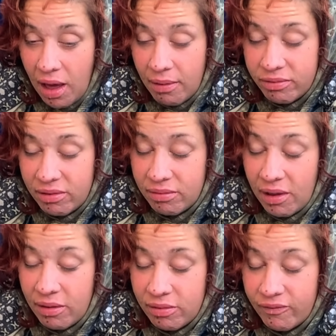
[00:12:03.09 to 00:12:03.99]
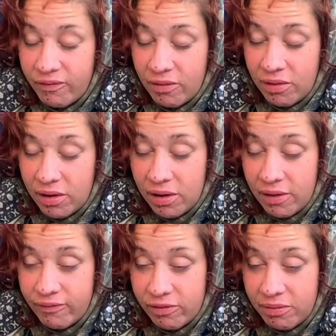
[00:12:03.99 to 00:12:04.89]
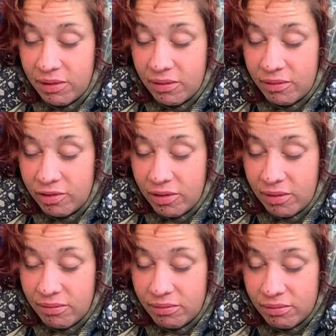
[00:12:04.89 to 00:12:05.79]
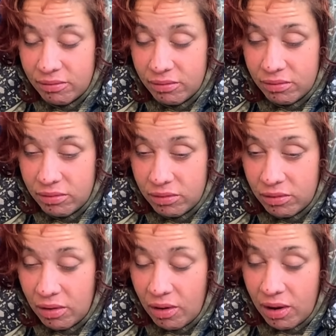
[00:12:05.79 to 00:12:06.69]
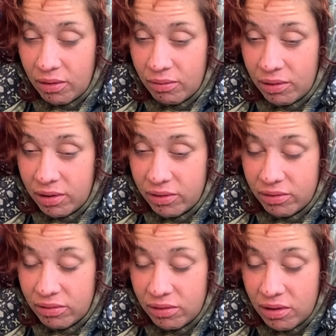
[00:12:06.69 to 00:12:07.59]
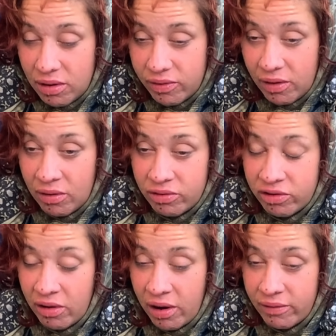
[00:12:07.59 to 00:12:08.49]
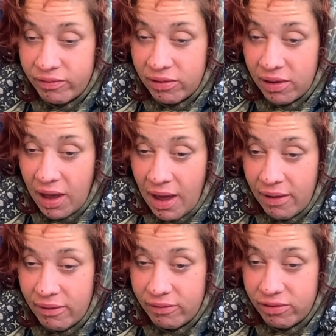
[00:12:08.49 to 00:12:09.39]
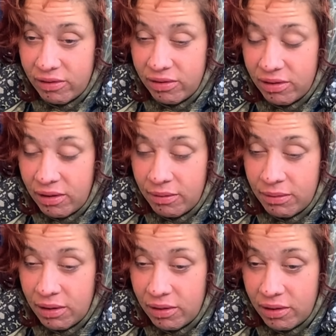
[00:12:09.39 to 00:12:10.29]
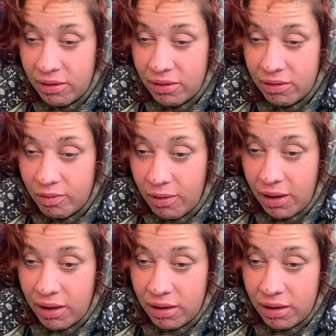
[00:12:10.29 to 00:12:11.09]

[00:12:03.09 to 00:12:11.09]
sometimes don't feel good enough to be with them. You know, I don't want to. They don't deserve to see me in this way.